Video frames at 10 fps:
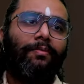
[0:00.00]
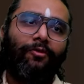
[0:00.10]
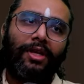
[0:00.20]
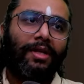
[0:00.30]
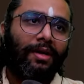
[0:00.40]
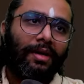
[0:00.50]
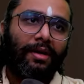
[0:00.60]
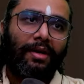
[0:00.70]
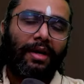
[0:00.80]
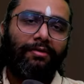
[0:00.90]

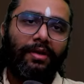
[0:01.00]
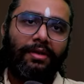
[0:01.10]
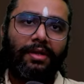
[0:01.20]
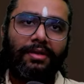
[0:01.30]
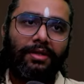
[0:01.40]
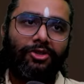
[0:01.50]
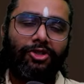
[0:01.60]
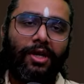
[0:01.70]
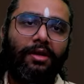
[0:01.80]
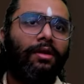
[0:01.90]
Veda-the Sanskrit
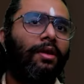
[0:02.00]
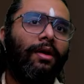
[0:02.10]
channel.